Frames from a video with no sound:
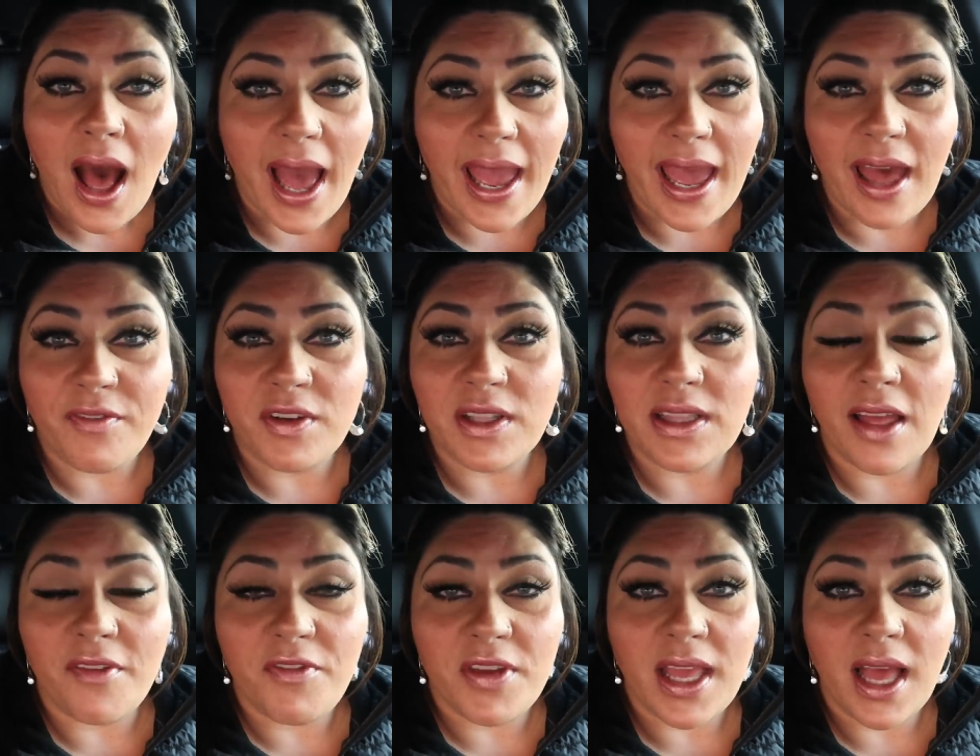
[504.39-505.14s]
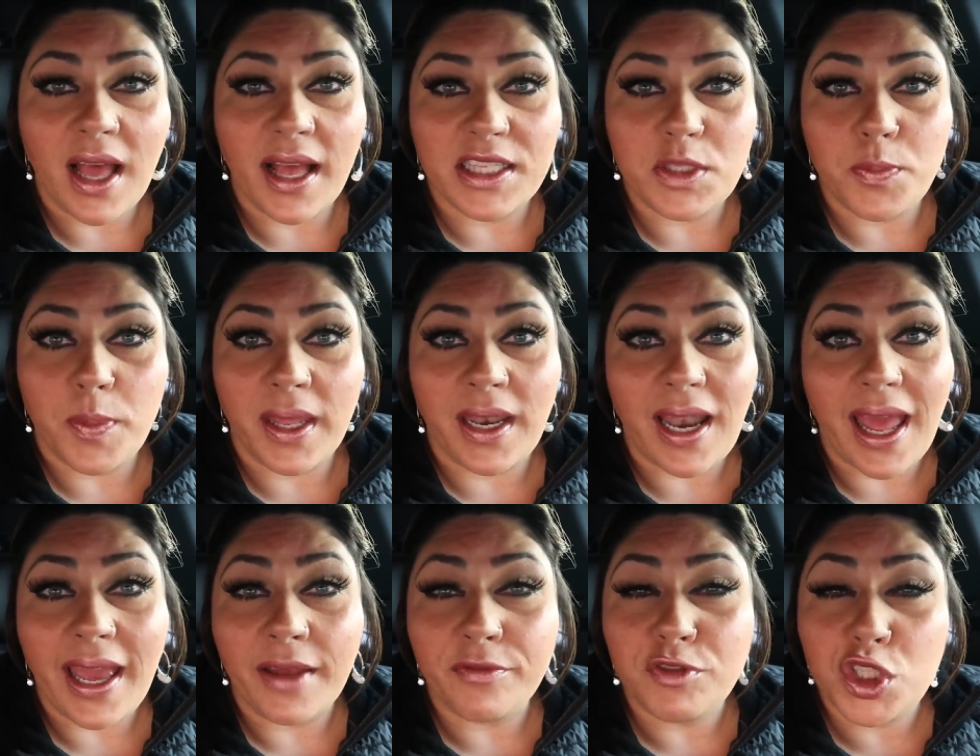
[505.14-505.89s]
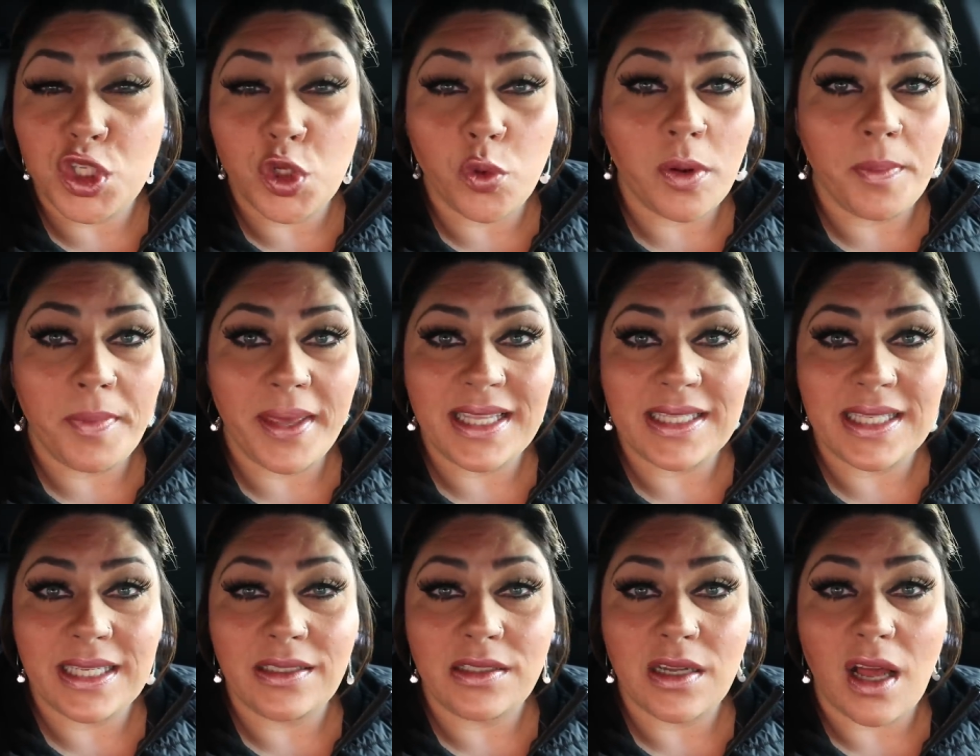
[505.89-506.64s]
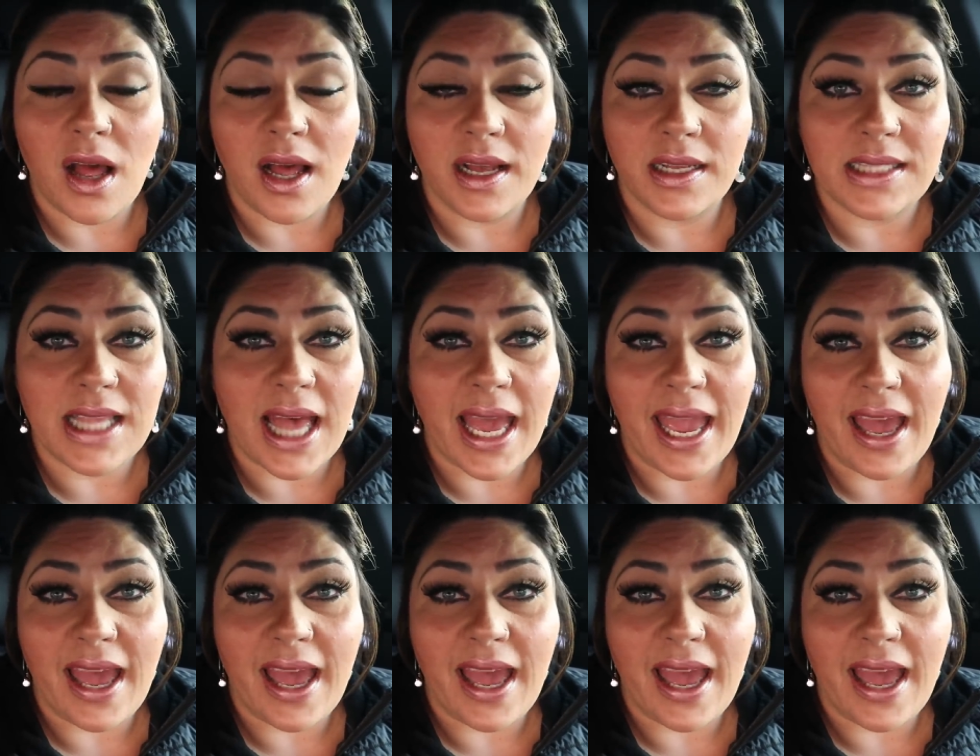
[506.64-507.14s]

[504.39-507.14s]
I have a loving husband. I have two amazing dogs.